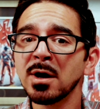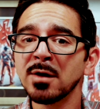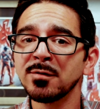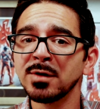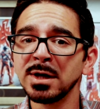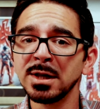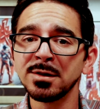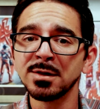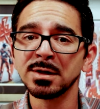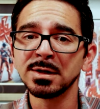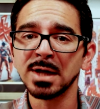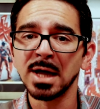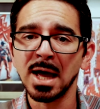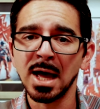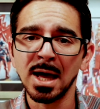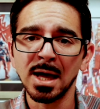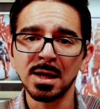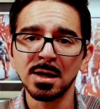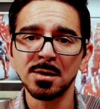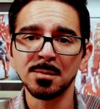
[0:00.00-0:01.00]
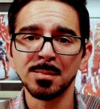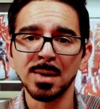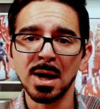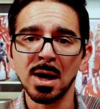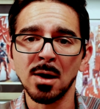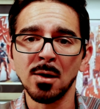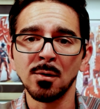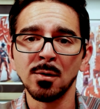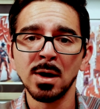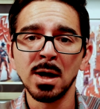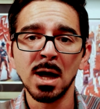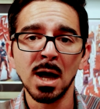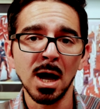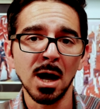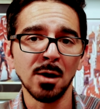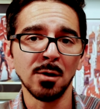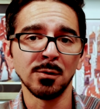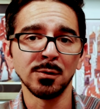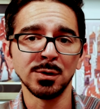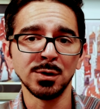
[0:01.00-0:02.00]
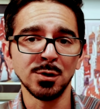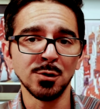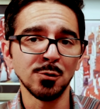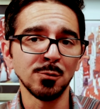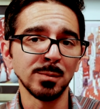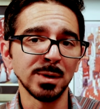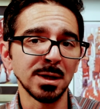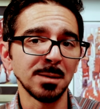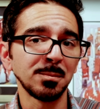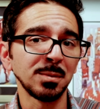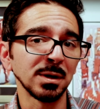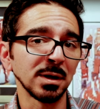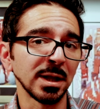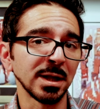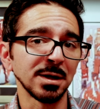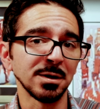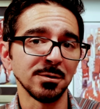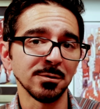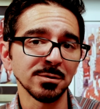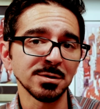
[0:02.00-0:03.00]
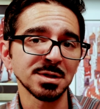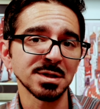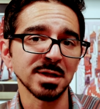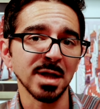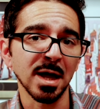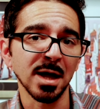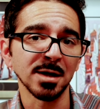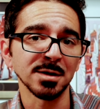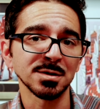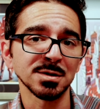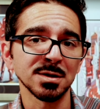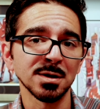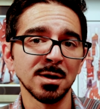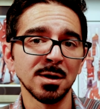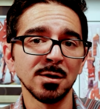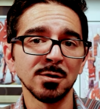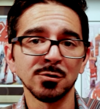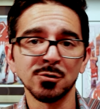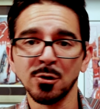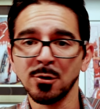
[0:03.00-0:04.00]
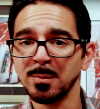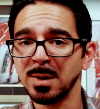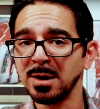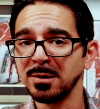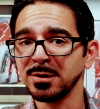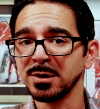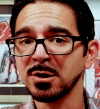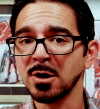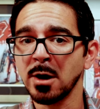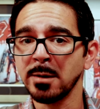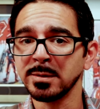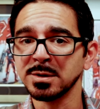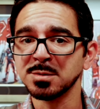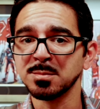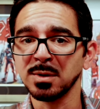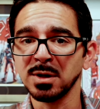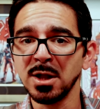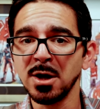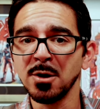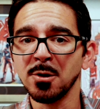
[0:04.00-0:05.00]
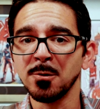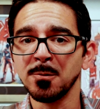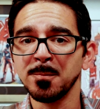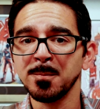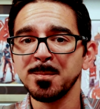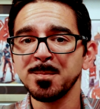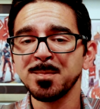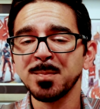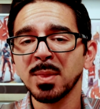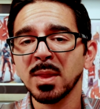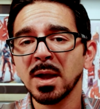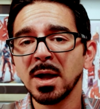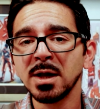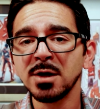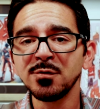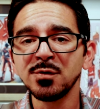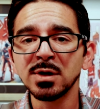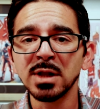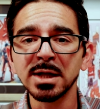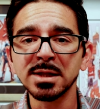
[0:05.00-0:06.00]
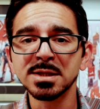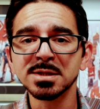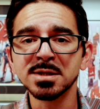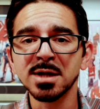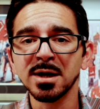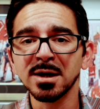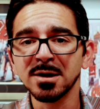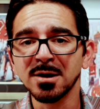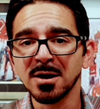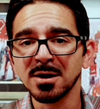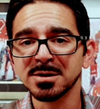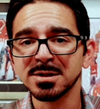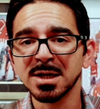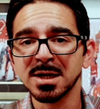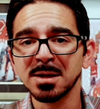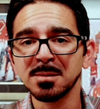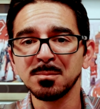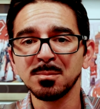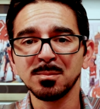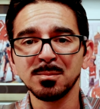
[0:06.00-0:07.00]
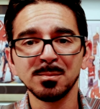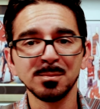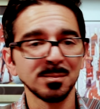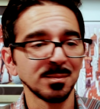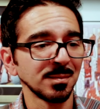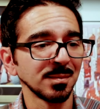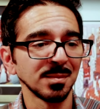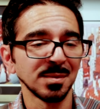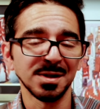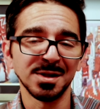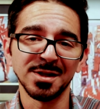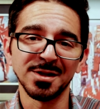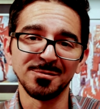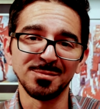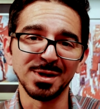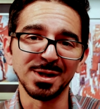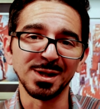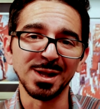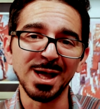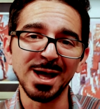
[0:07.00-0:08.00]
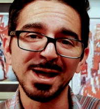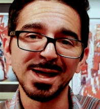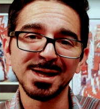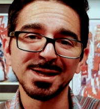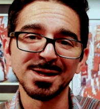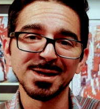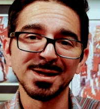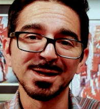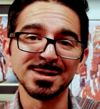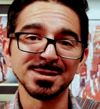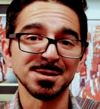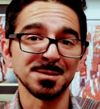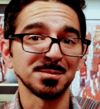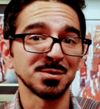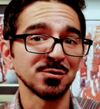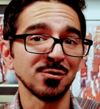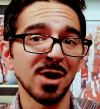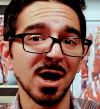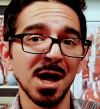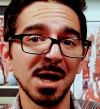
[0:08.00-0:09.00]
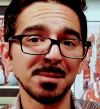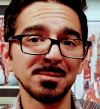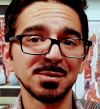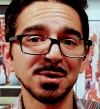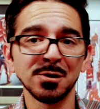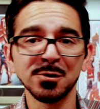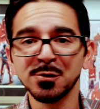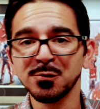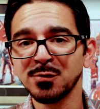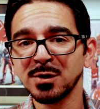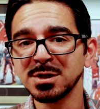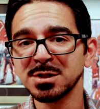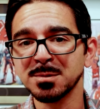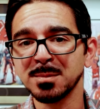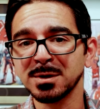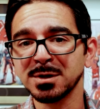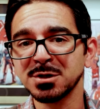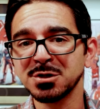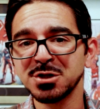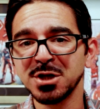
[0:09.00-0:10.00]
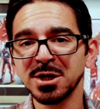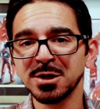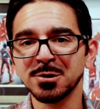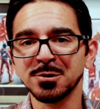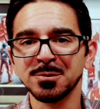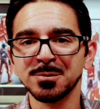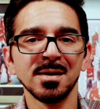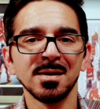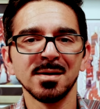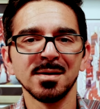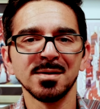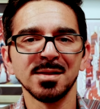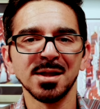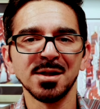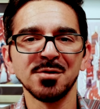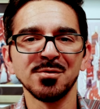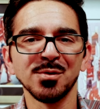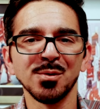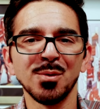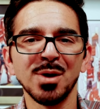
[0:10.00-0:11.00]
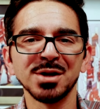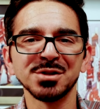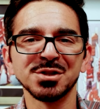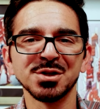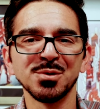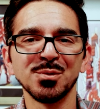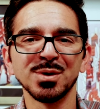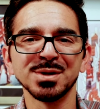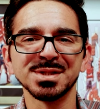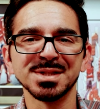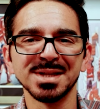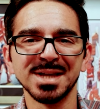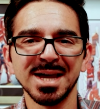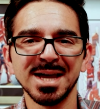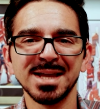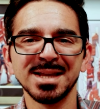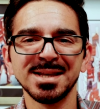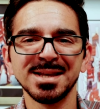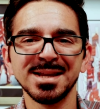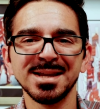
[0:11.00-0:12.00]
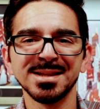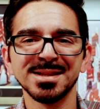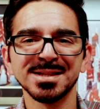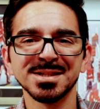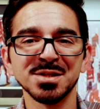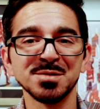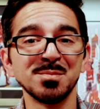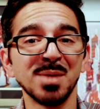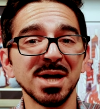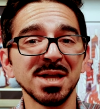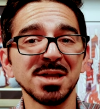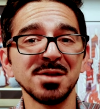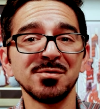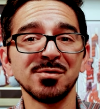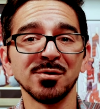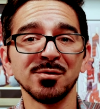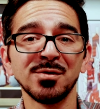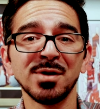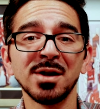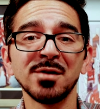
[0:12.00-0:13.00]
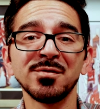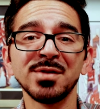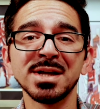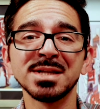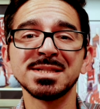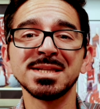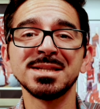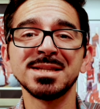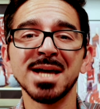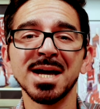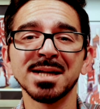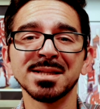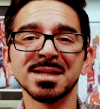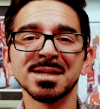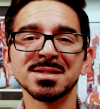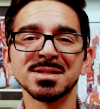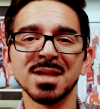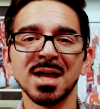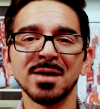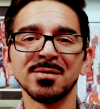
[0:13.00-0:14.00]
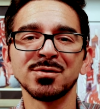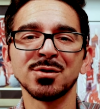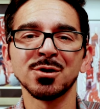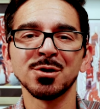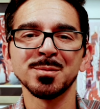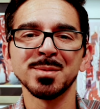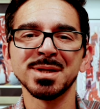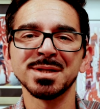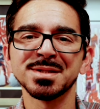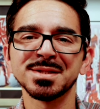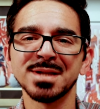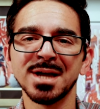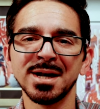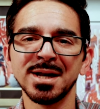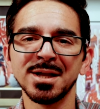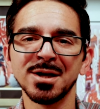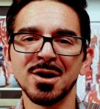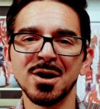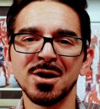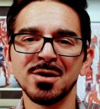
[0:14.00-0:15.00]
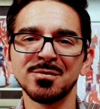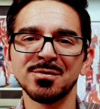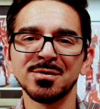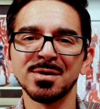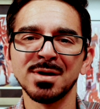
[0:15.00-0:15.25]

anything to add about how you manipulate your stats, throw them out in the comments below. And if you like this kind of content, give me a like, subscribe, tell your friends about the channel. Thank you for watching once again. This is Mikey from Final Fantasy Tactics Live Tournament signing off.